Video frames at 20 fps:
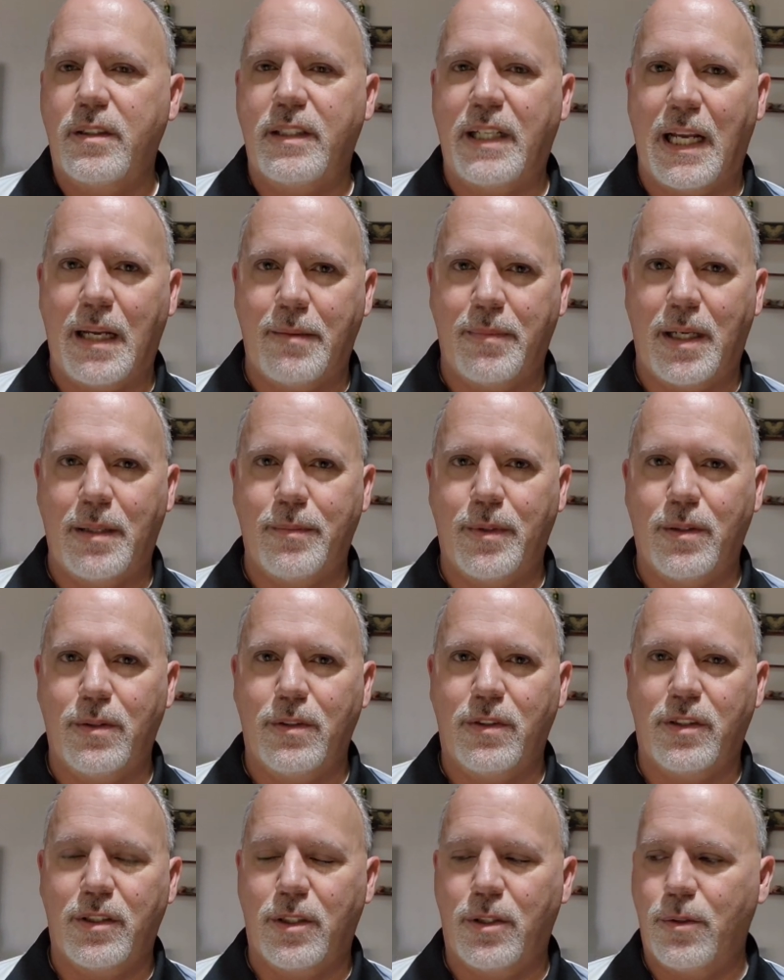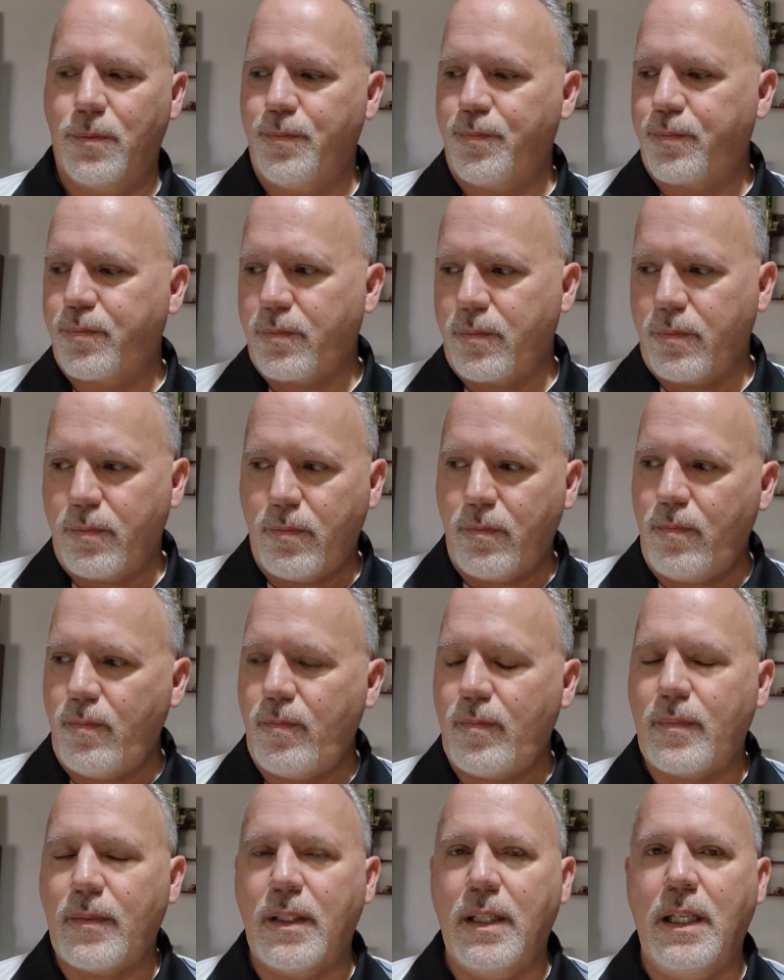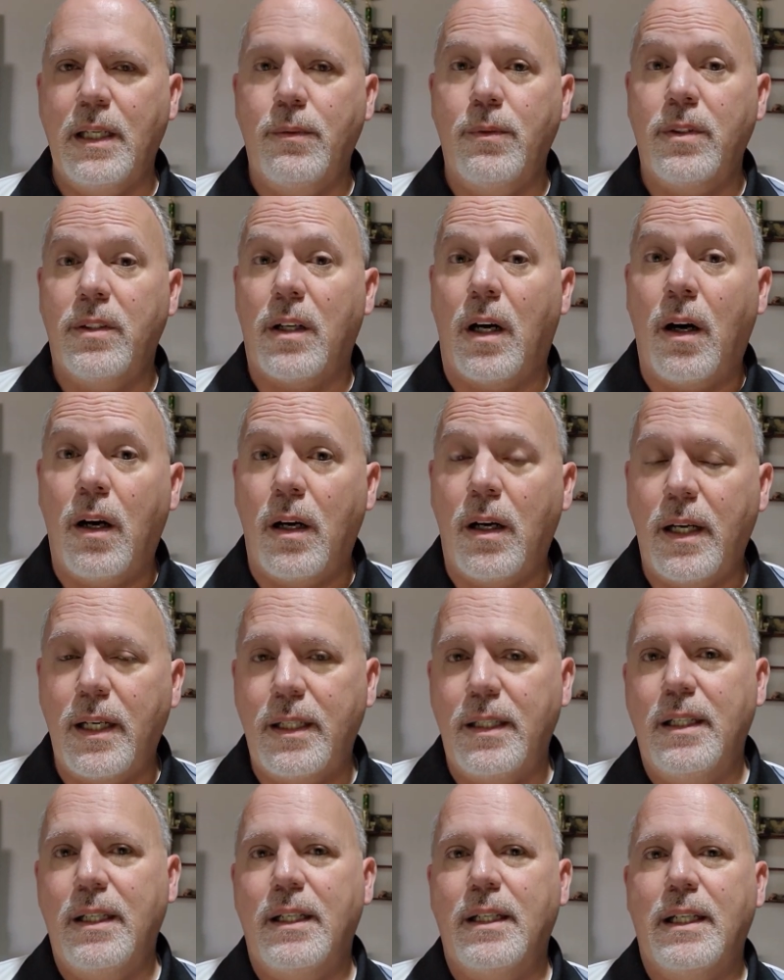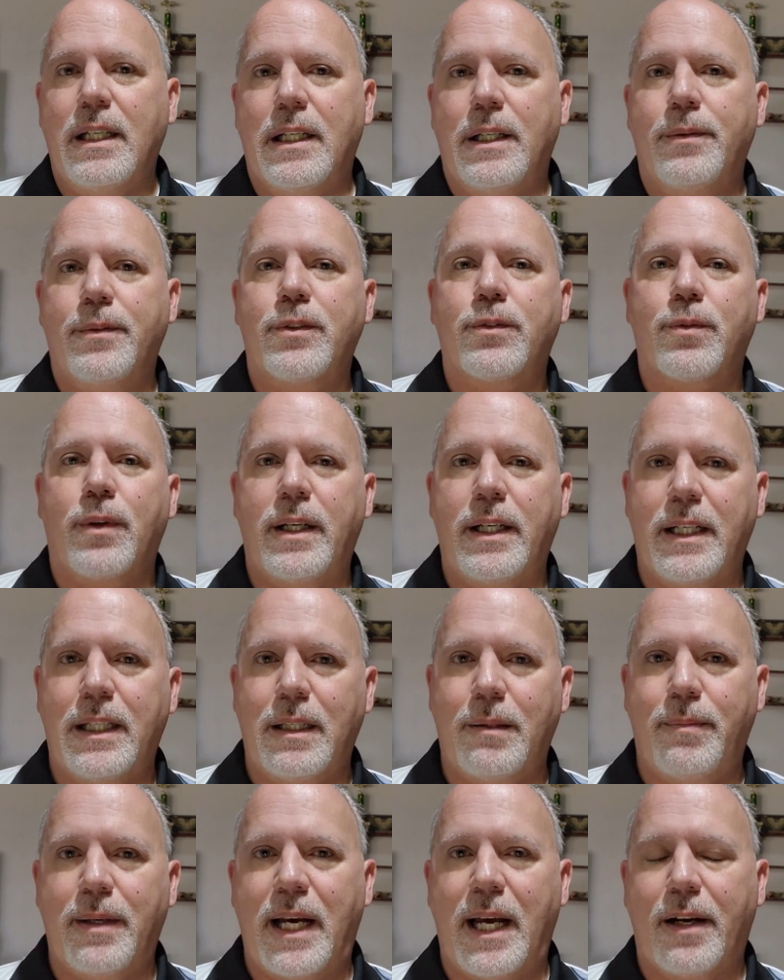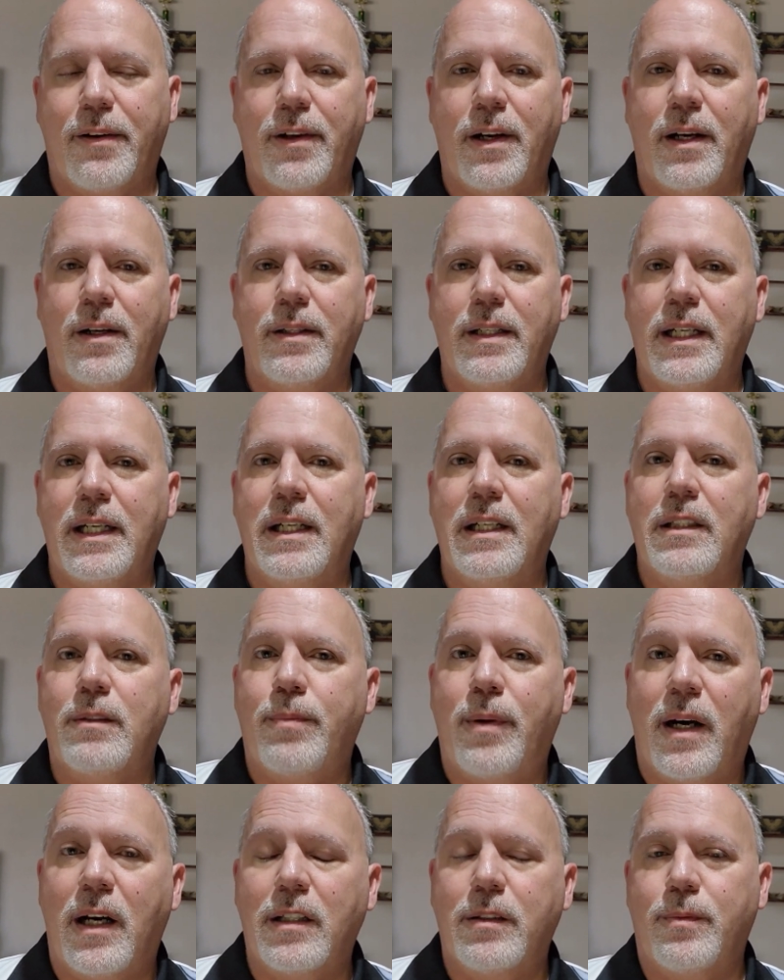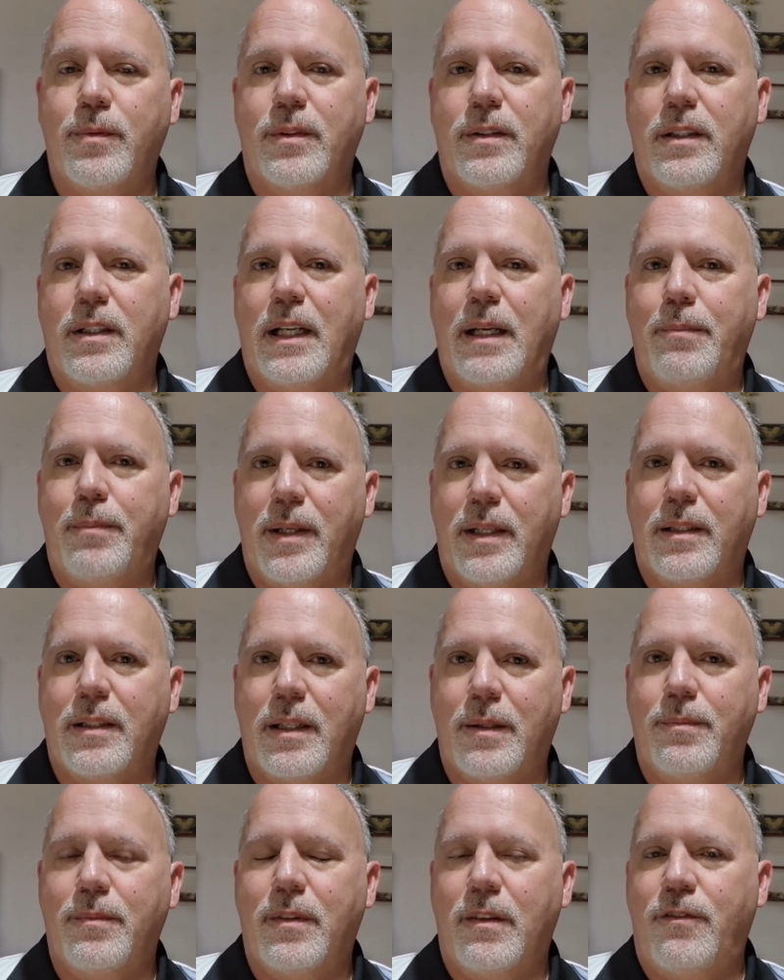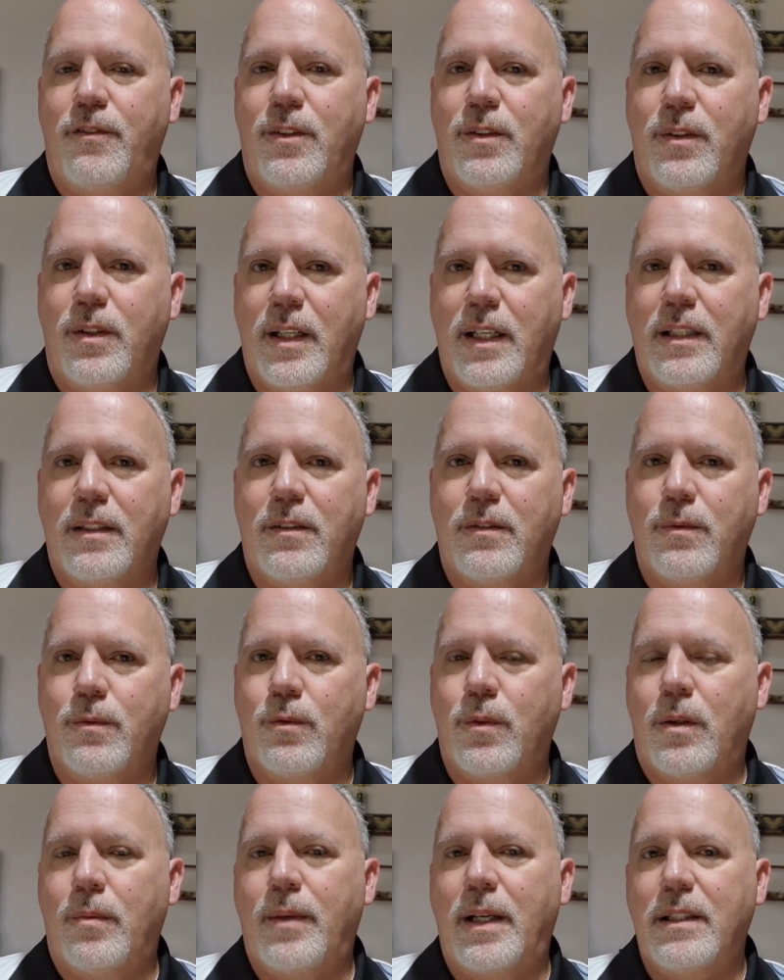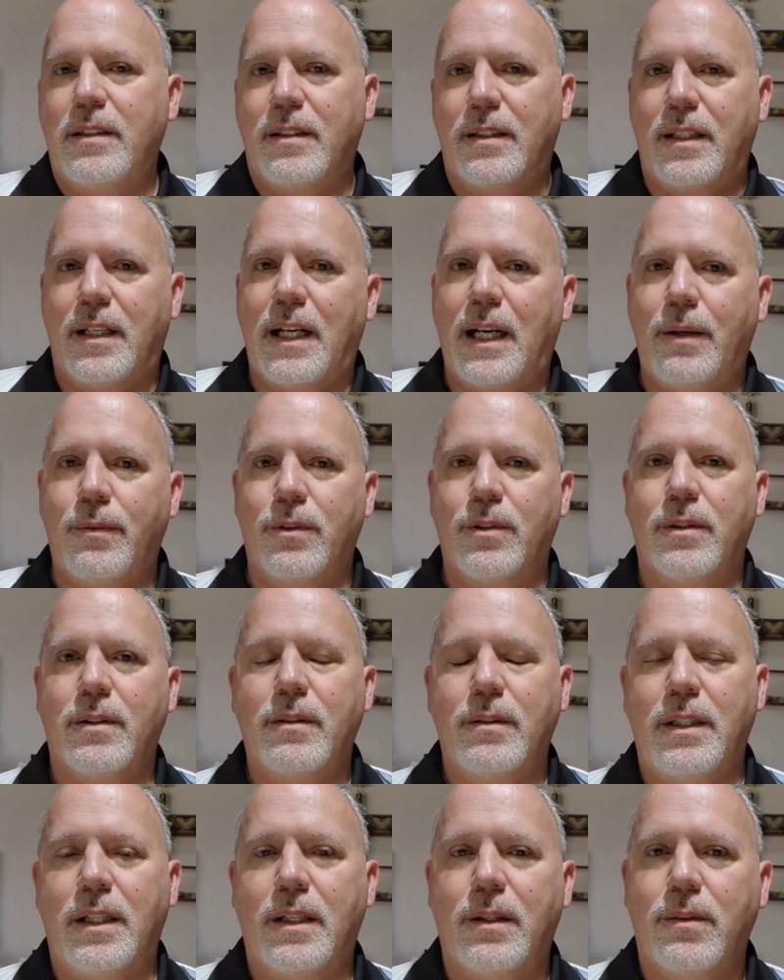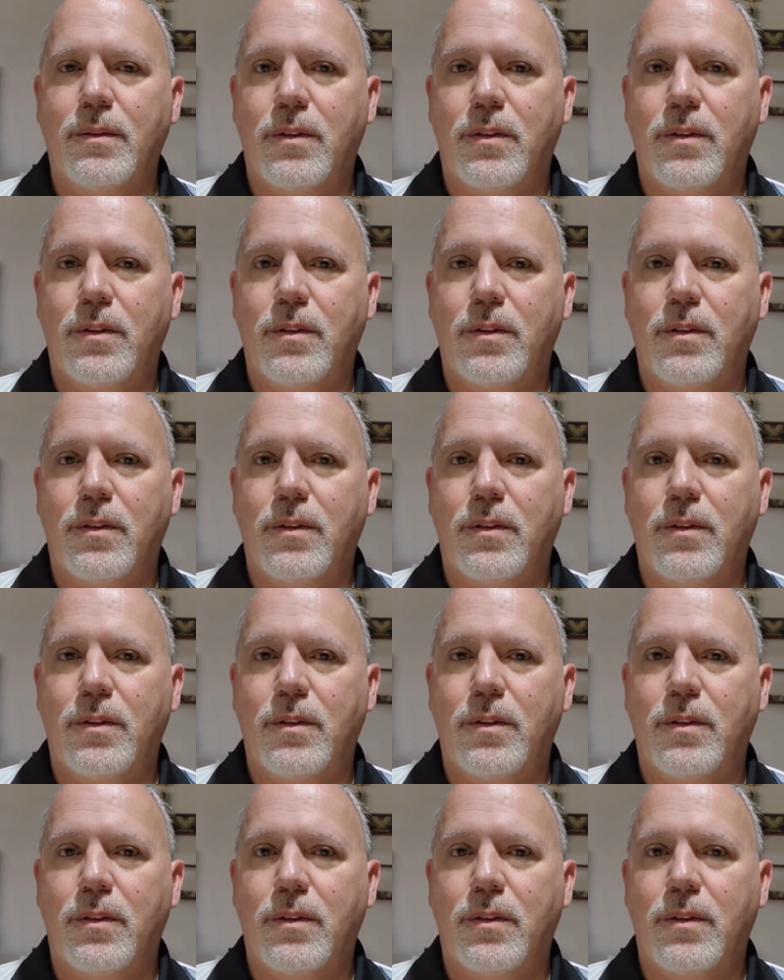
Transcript: standby mode. So it was on, it was running in the background, and it's possible that they picked up a few things while my son and I were,